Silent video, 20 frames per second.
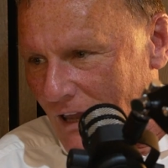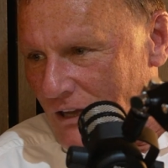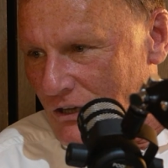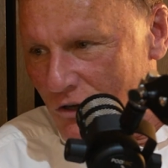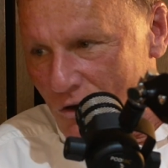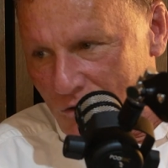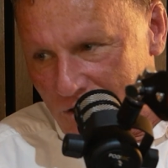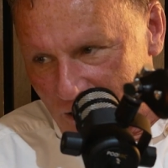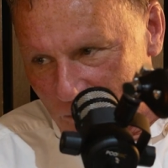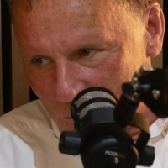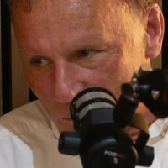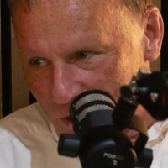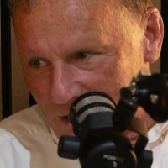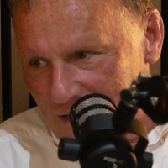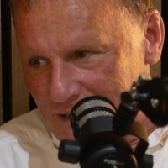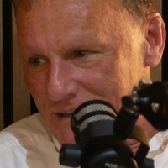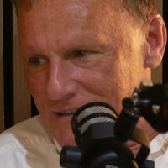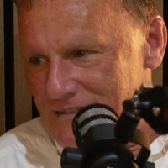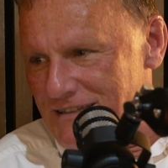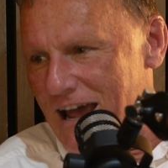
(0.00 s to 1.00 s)
you know, you can
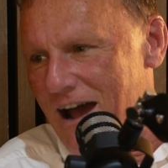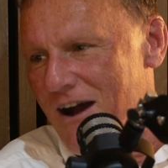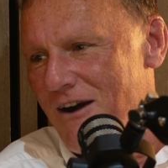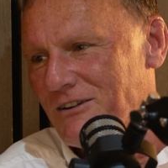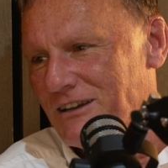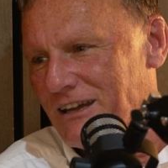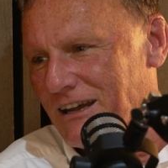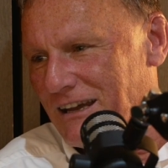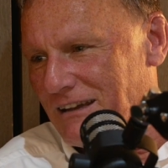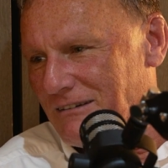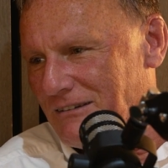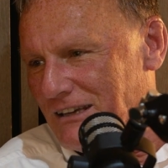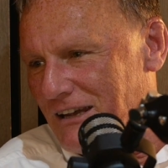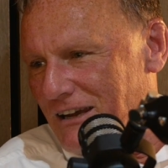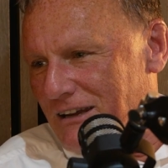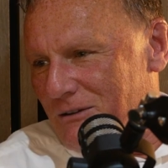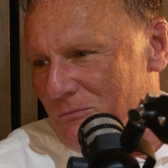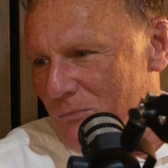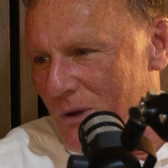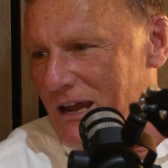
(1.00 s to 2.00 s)
bring things down, you
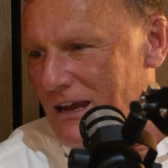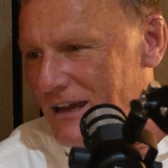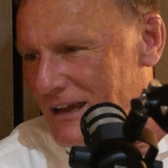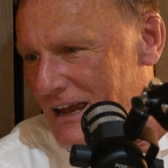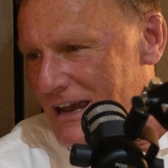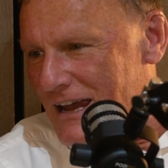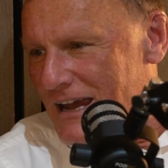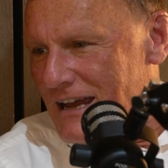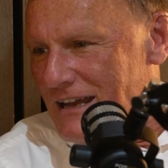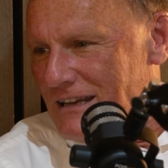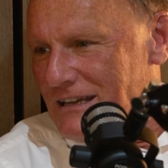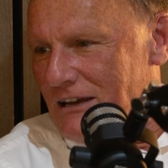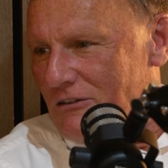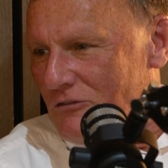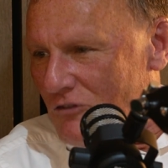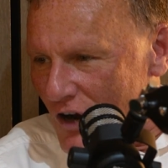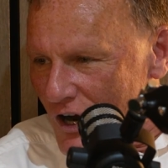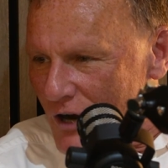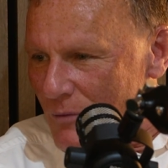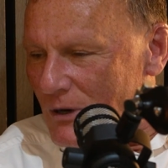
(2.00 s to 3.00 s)
can make the
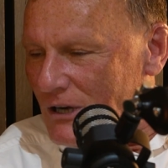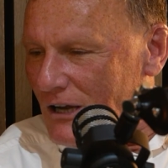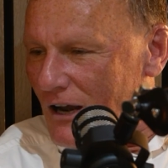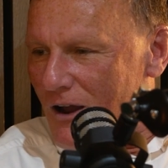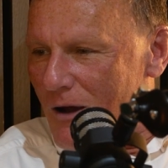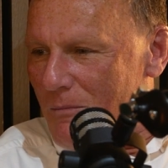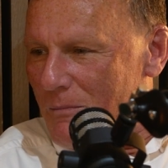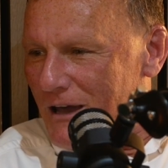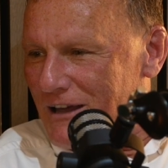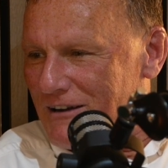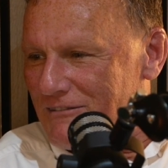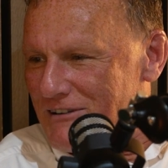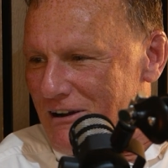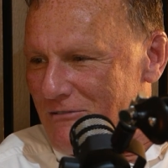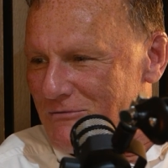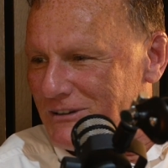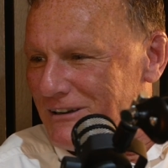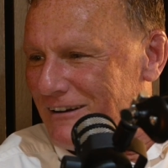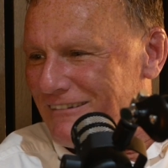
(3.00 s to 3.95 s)
environment a lot better for everyone.